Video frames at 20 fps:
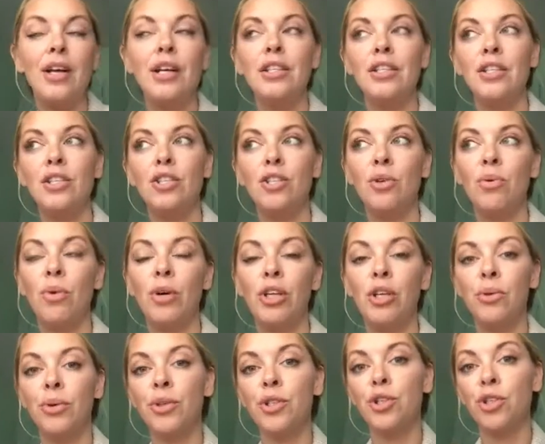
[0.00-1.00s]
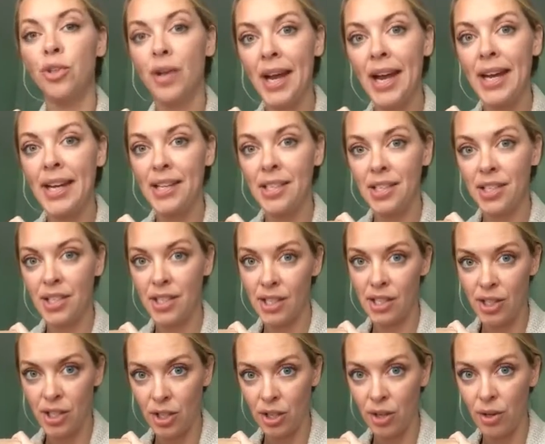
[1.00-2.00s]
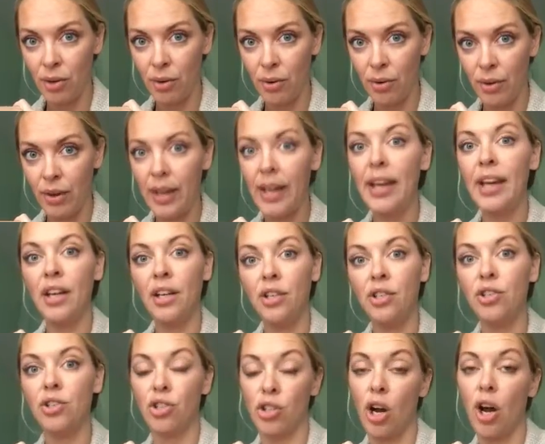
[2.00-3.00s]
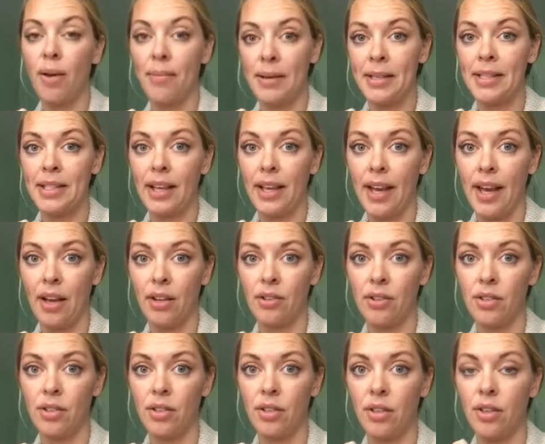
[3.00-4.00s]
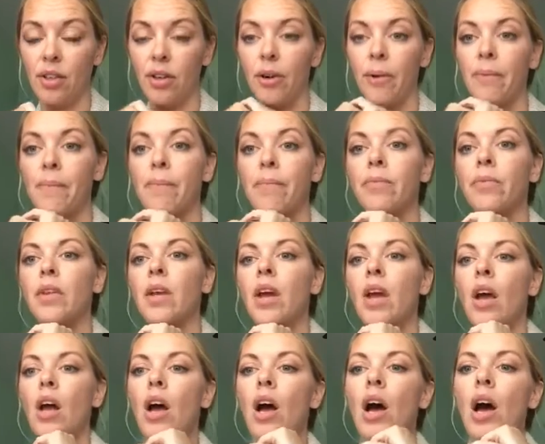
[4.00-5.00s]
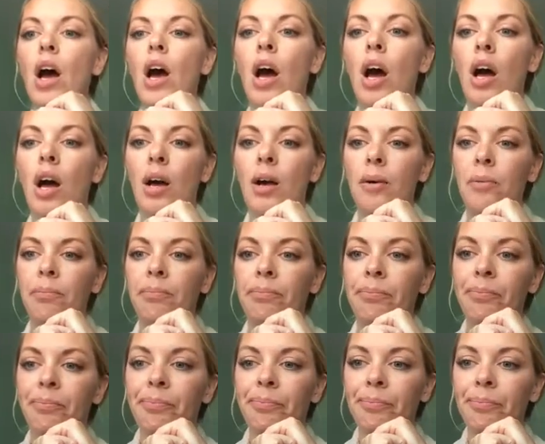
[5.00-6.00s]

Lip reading: to do what you were trained to do in your job as a counselor. And